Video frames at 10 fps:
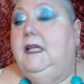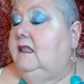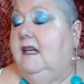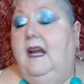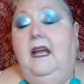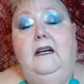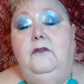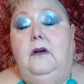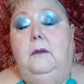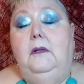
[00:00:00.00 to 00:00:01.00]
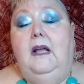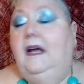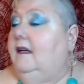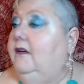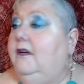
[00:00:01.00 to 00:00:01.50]
I don't have bail
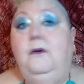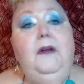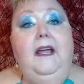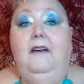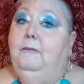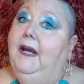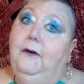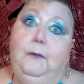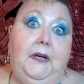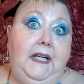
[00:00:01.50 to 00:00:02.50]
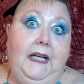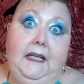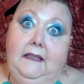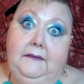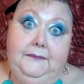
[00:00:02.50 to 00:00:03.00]
money.
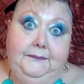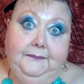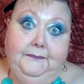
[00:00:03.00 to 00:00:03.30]
Be good.